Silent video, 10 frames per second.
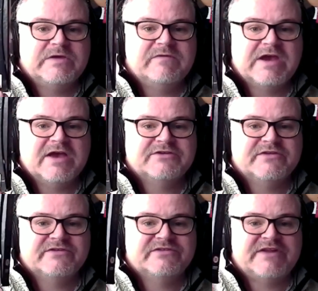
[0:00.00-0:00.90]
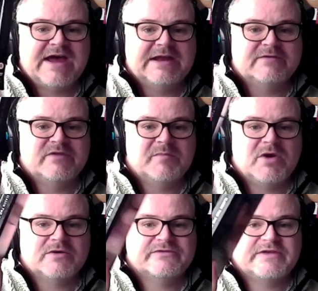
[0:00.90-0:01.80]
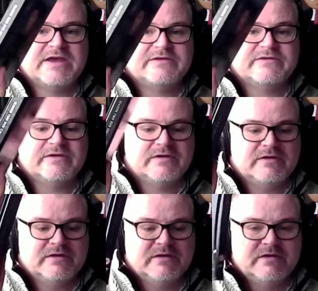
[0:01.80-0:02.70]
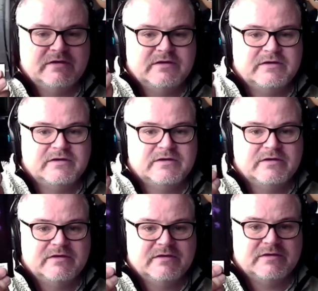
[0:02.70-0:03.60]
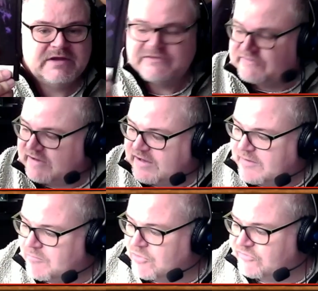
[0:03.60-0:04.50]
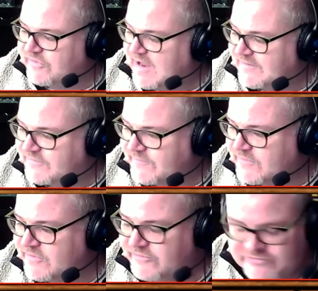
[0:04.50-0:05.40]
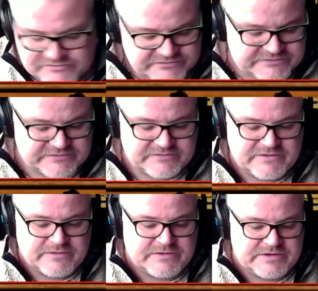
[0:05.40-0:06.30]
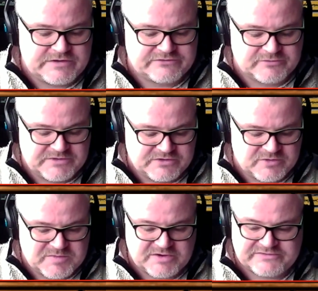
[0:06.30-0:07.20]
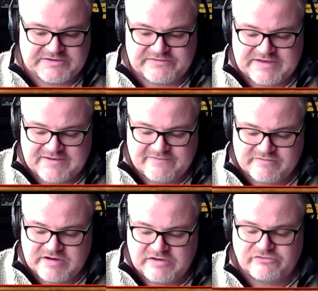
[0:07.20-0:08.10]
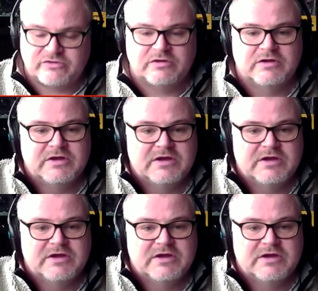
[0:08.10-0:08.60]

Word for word: in regards to the style of the box set. Like I say, much nicer versions than the some of the other box sets they have for Angel.